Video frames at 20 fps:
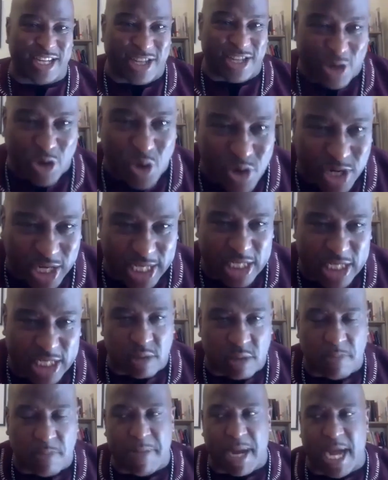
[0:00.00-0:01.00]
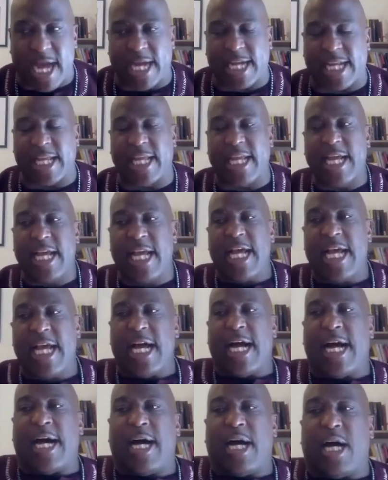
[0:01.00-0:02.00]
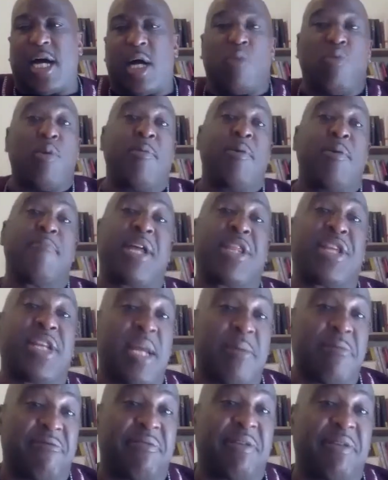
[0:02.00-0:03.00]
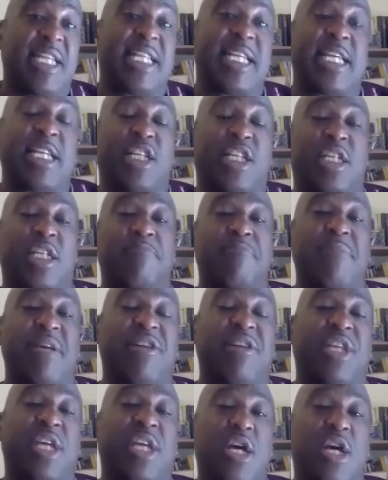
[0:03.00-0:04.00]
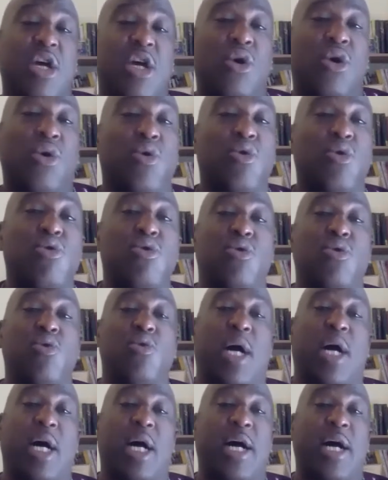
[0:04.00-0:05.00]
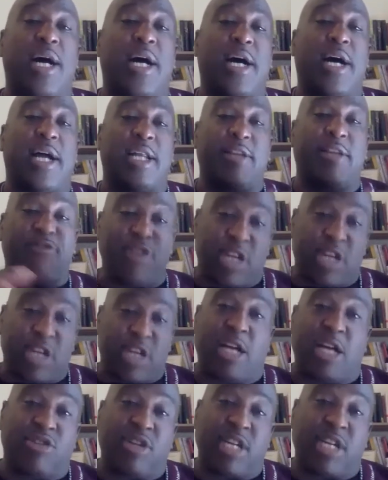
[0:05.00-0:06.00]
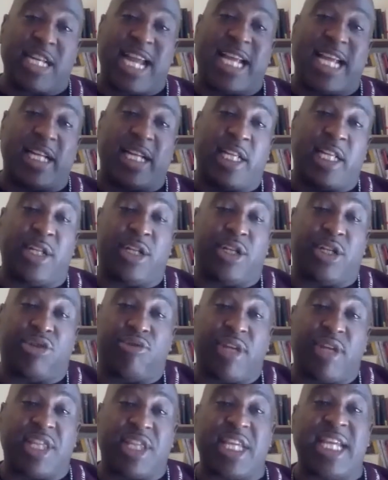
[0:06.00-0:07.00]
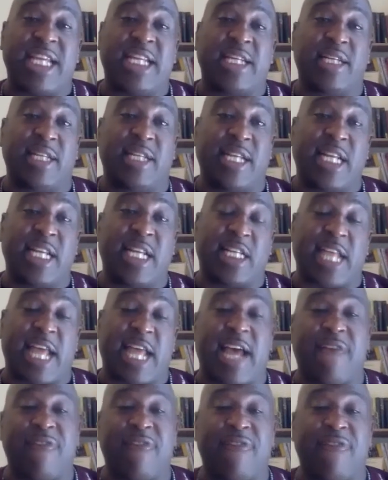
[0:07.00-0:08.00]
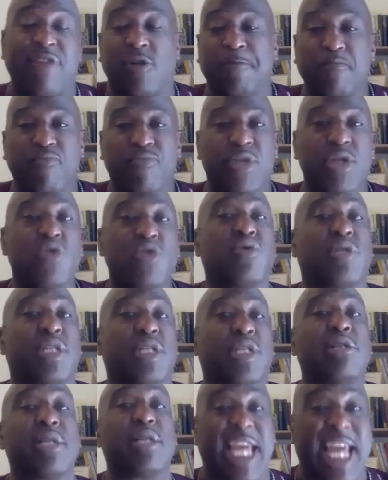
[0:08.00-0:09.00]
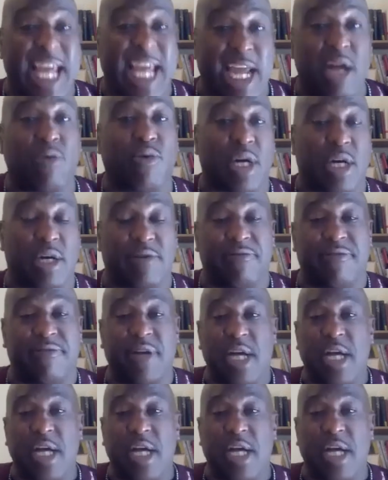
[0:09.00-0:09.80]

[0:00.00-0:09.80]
Googling somebody, a woman by the name of Lillian Smith, who lived on 119th Street in Lenox Avenue, who took care of